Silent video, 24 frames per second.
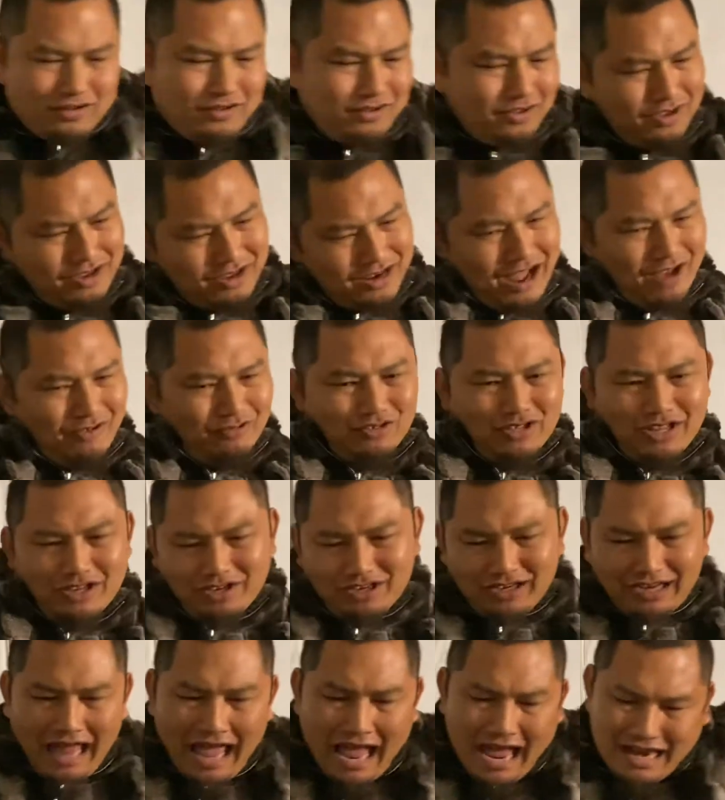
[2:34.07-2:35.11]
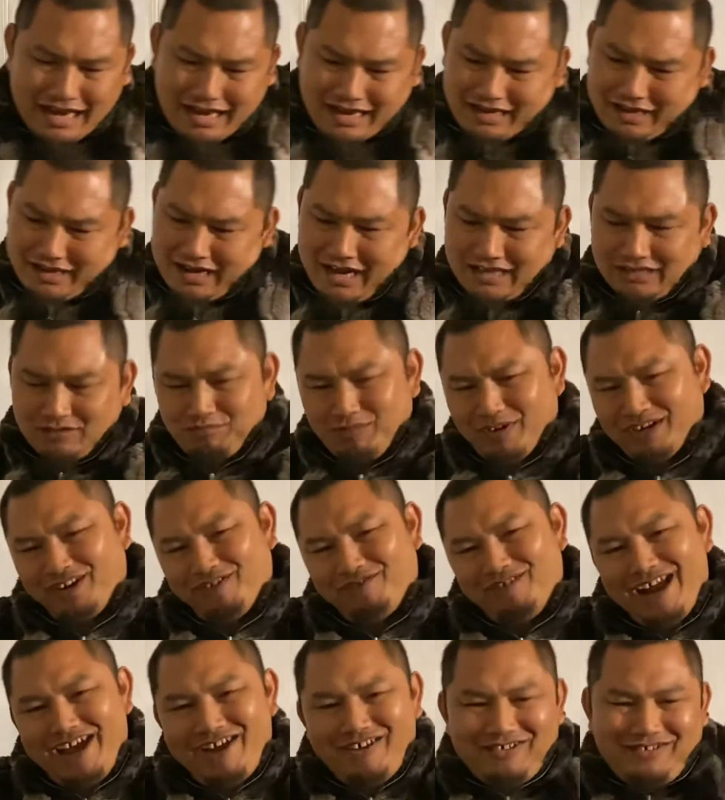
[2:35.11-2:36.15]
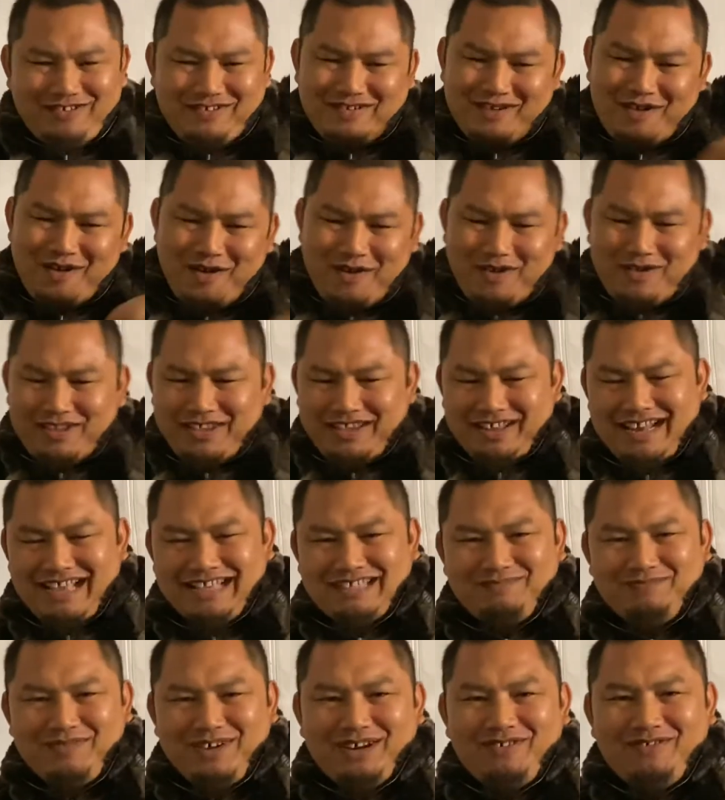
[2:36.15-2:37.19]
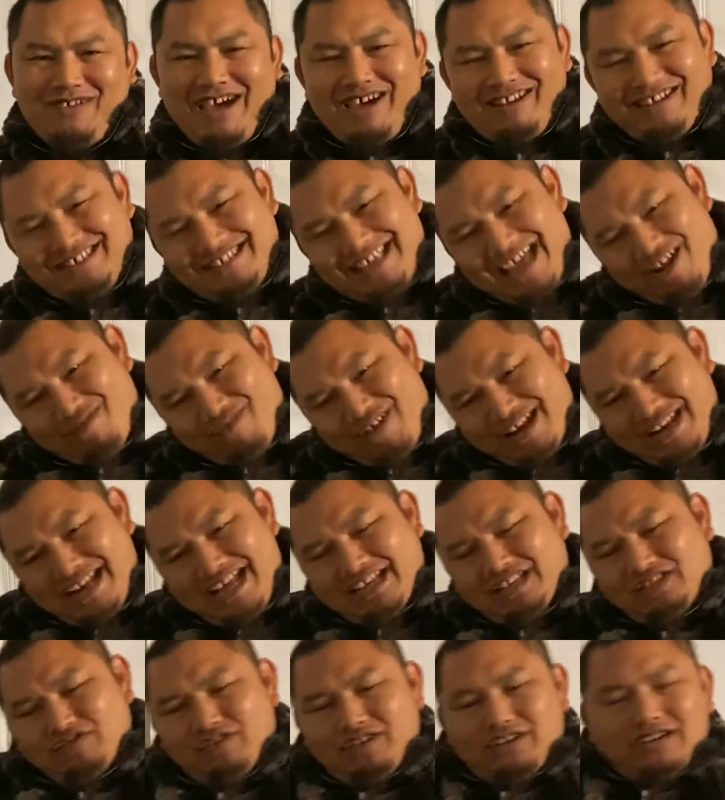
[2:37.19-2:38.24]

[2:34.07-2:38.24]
And I was like gliding, and I spun around and sat right next to her.